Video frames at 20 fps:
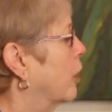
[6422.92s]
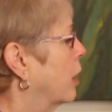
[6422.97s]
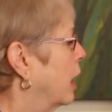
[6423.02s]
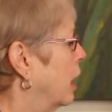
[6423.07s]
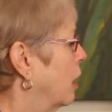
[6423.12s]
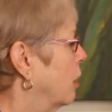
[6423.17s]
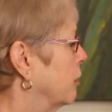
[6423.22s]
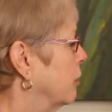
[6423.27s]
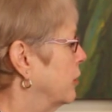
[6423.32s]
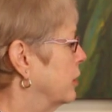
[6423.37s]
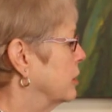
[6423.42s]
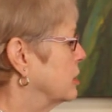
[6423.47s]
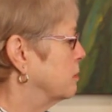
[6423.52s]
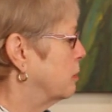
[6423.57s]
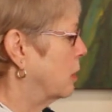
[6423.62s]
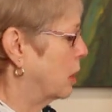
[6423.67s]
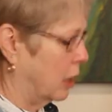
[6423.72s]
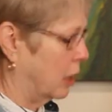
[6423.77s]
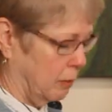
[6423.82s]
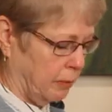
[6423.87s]
how this
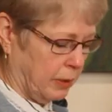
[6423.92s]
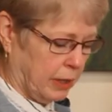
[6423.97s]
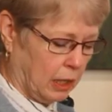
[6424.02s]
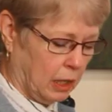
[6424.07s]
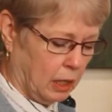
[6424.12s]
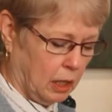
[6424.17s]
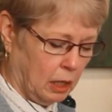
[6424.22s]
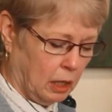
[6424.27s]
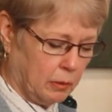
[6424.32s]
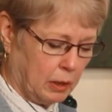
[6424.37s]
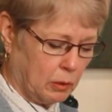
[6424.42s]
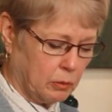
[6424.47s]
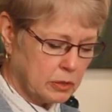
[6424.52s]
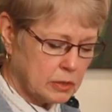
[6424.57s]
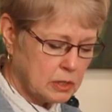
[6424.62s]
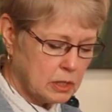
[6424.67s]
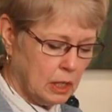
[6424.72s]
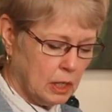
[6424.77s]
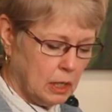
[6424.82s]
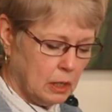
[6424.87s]
part became, I was
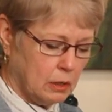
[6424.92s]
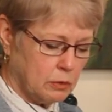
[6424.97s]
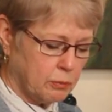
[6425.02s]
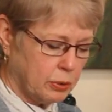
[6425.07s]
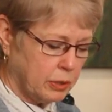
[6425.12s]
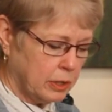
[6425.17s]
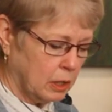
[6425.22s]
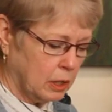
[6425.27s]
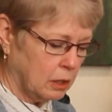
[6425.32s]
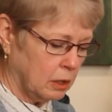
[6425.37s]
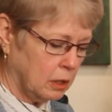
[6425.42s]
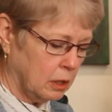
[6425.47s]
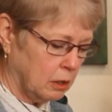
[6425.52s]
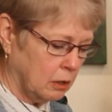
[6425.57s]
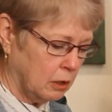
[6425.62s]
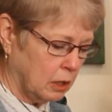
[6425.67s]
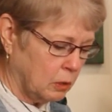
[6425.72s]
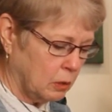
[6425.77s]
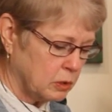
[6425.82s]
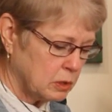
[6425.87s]
putting it in and
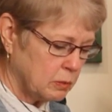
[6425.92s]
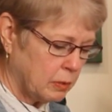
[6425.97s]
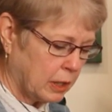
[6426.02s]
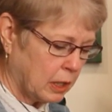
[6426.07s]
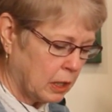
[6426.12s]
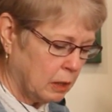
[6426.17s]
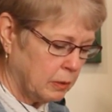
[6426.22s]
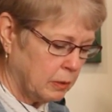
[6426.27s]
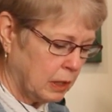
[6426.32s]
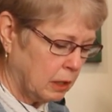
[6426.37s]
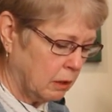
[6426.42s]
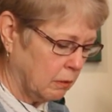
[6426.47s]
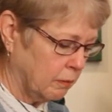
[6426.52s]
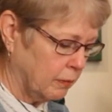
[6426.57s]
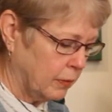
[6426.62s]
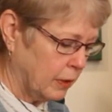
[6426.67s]
it was becoming